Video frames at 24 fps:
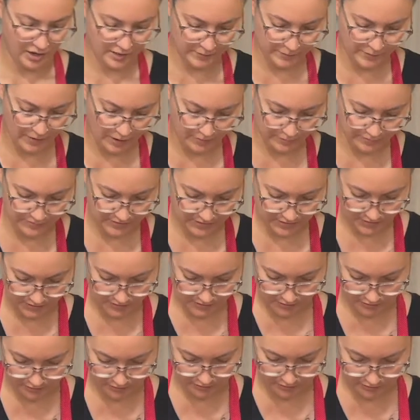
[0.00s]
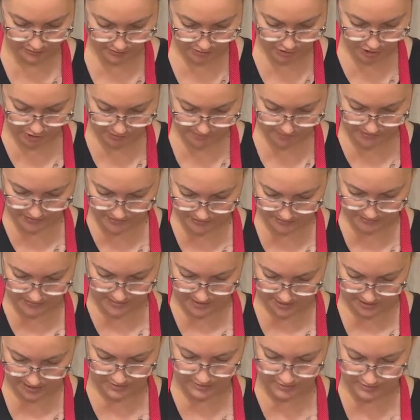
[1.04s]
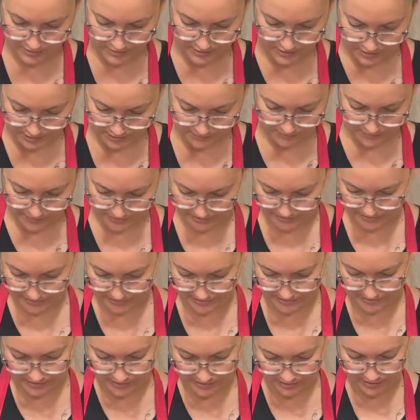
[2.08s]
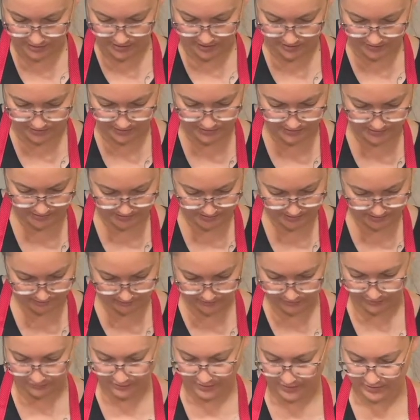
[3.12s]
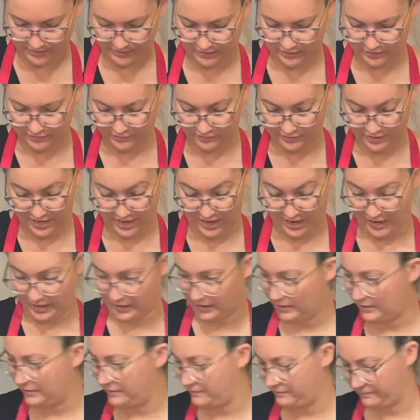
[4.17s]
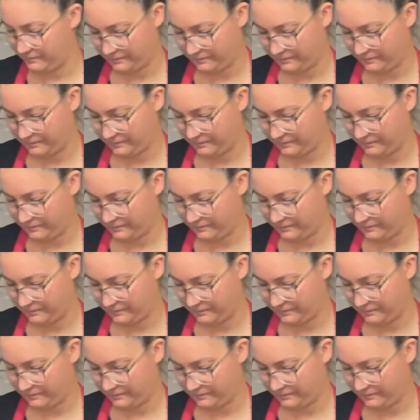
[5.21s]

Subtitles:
problems in the kiln. The Sharpie does not, but sticker, adhesive, and residue can.